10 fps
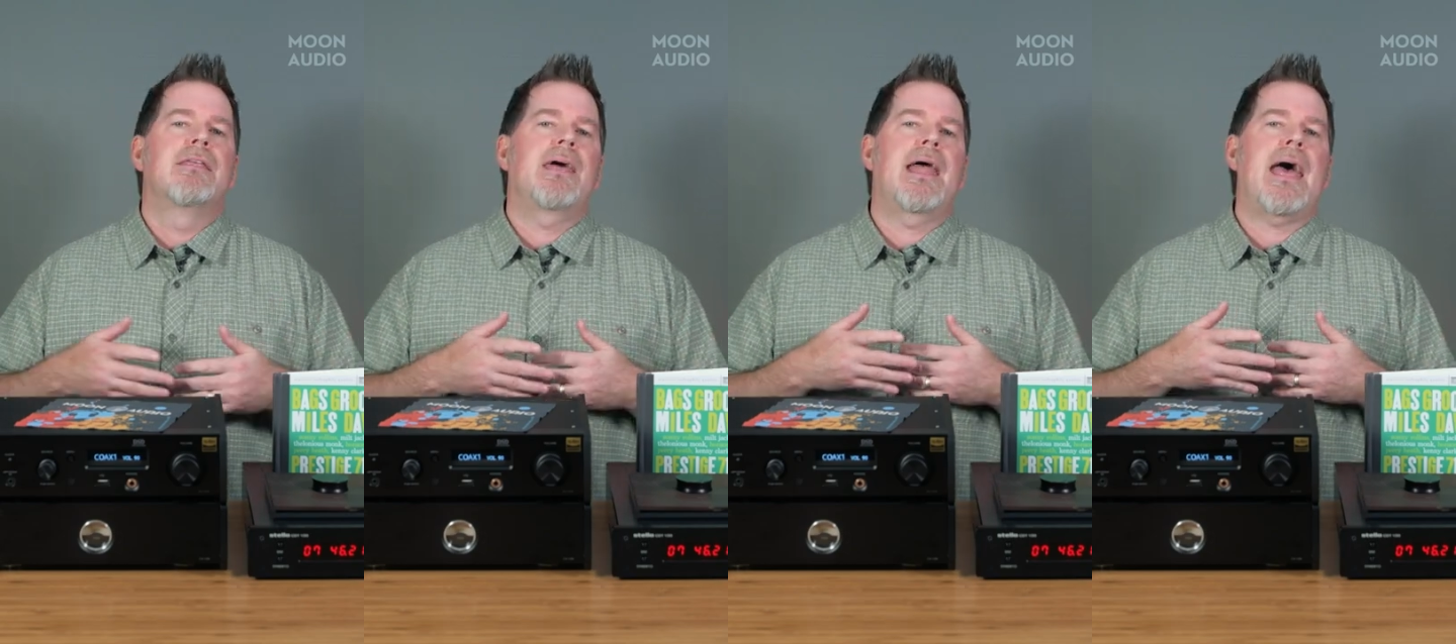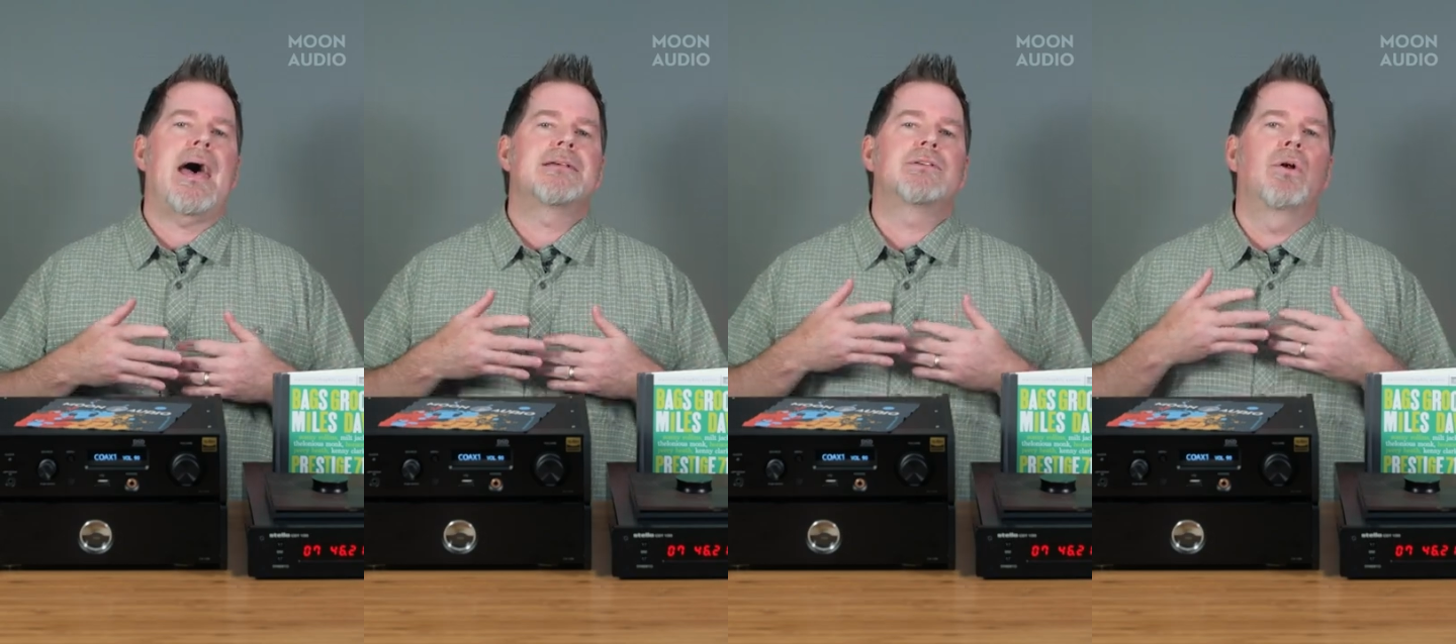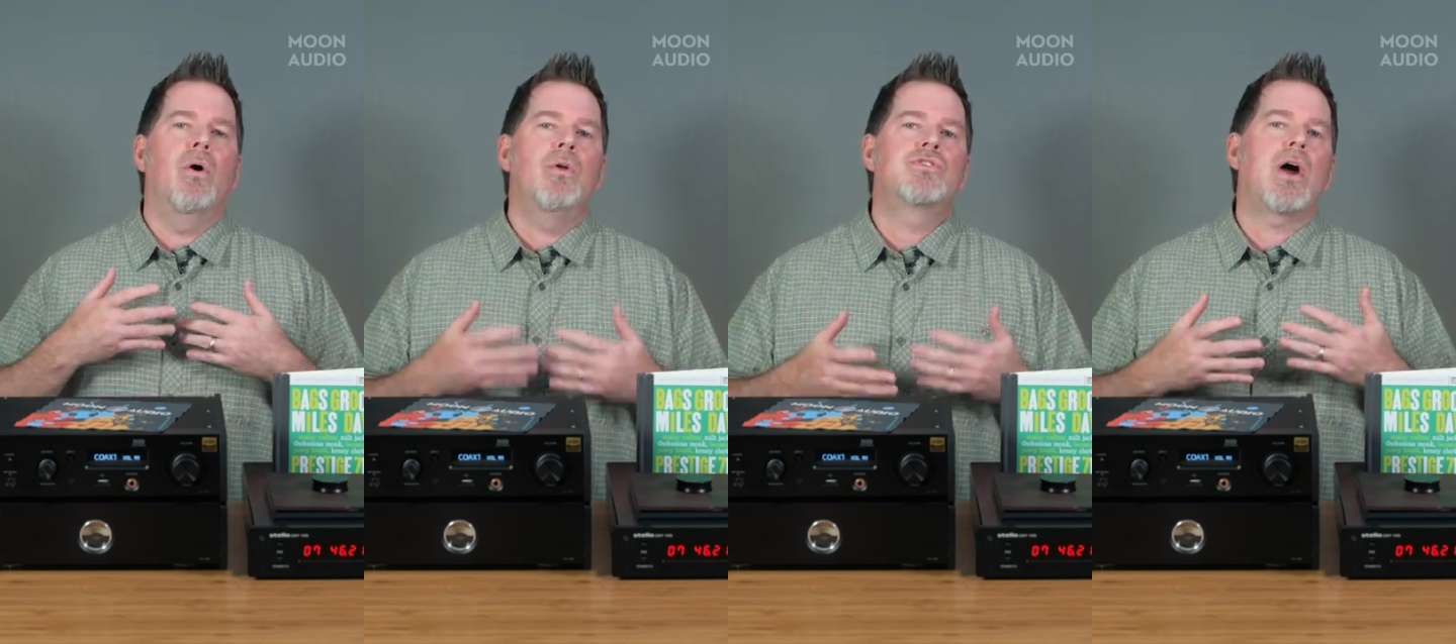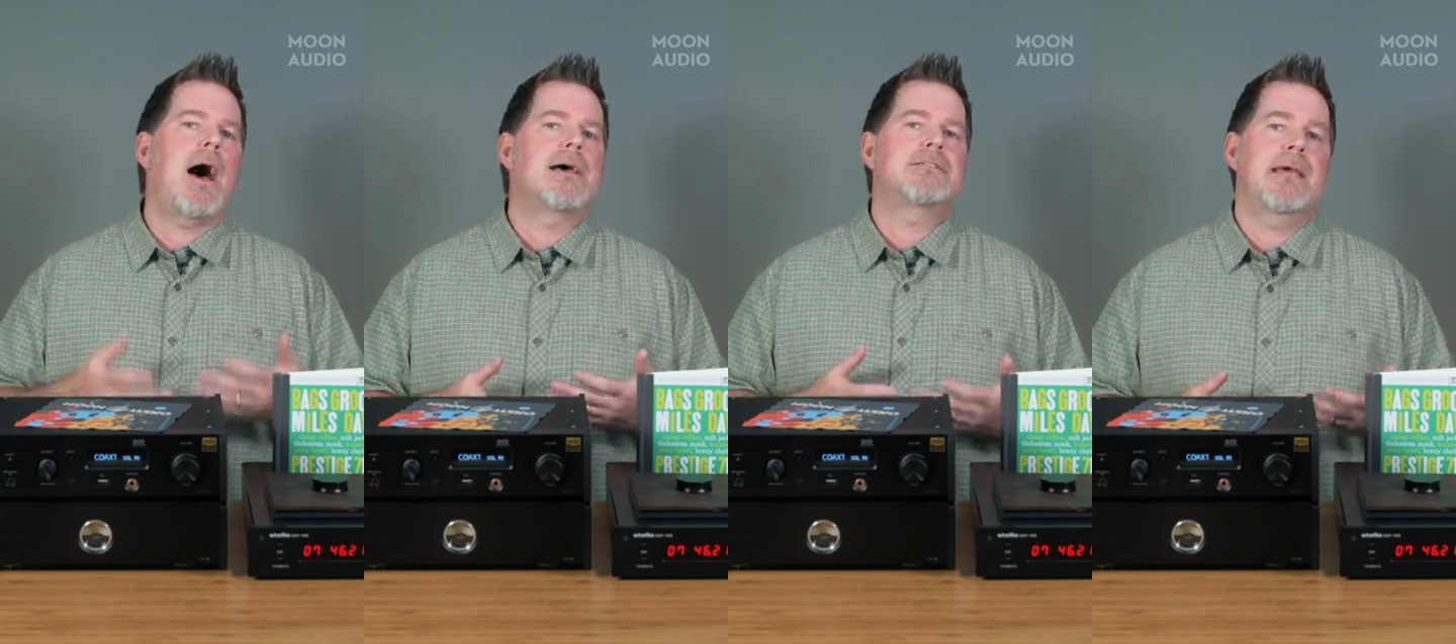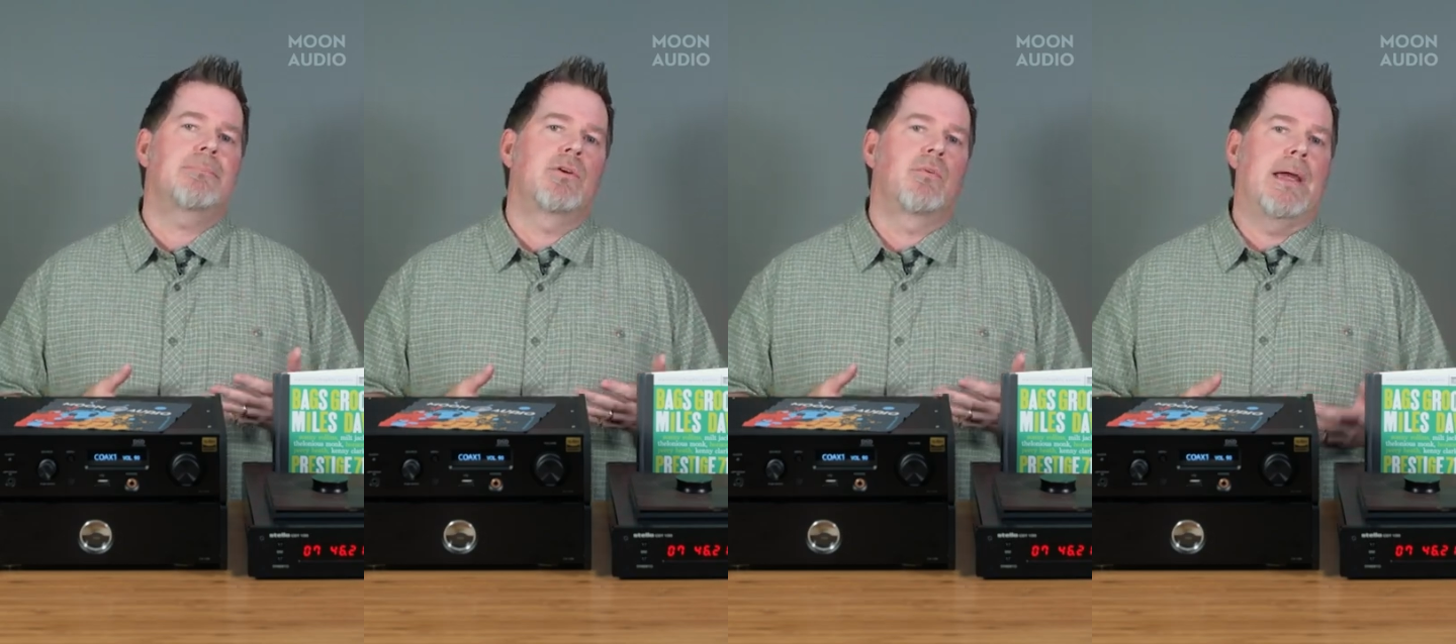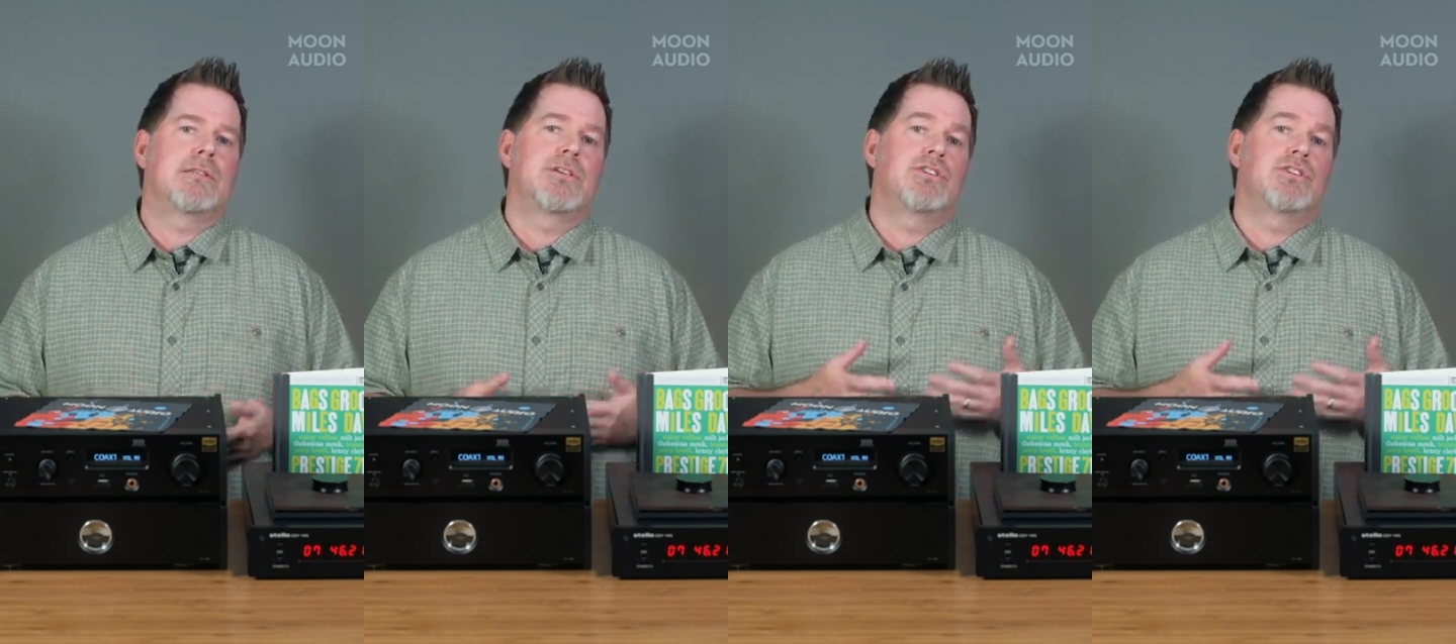that has an ultra-high sampling rate,